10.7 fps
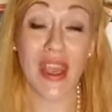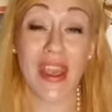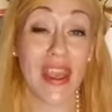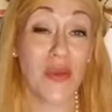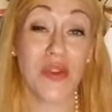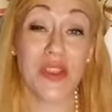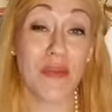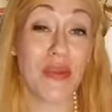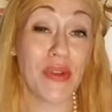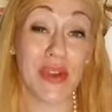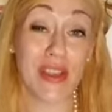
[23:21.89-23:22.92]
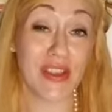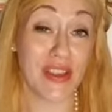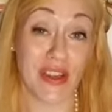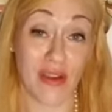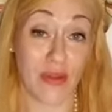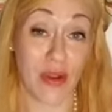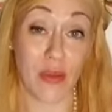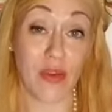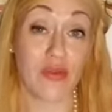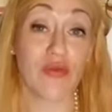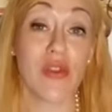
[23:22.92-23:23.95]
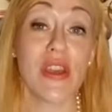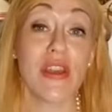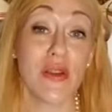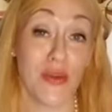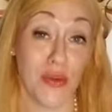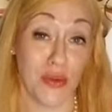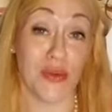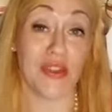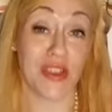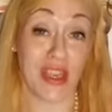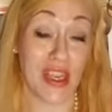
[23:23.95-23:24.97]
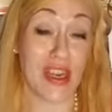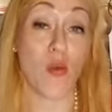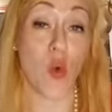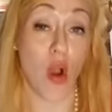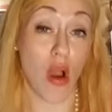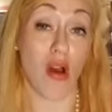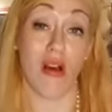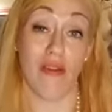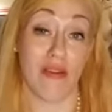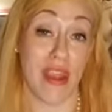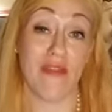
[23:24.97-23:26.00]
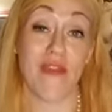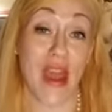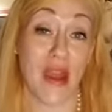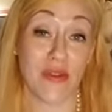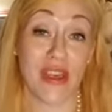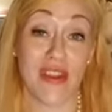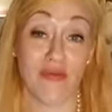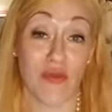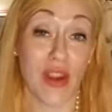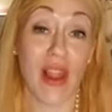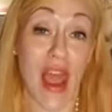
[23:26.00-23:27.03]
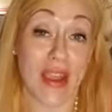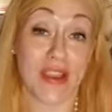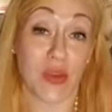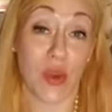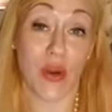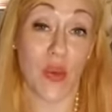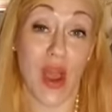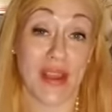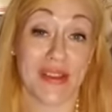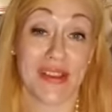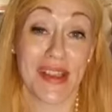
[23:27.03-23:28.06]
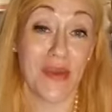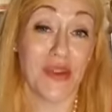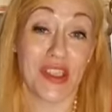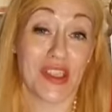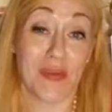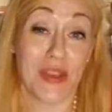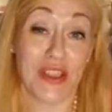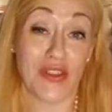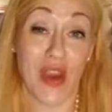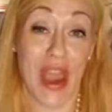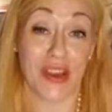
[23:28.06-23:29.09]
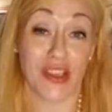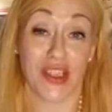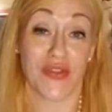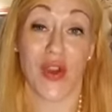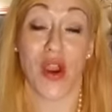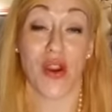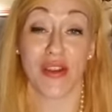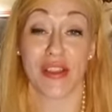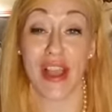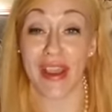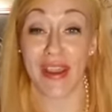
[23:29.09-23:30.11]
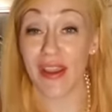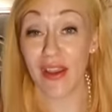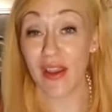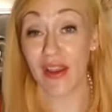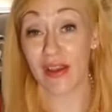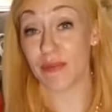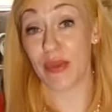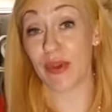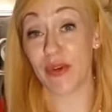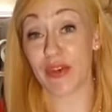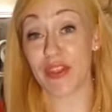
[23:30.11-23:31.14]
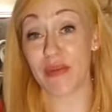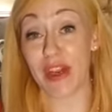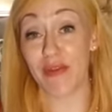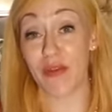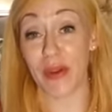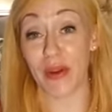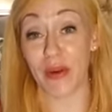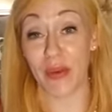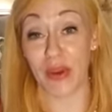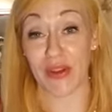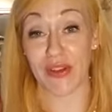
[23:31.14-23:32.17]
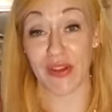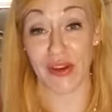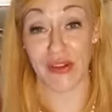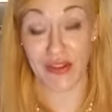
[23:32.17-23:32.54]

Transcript: It was a building stone. It was reused in a wall. They found it and realized what it was. It was just a piece of trash as far as like builders in the medieval period were concerned.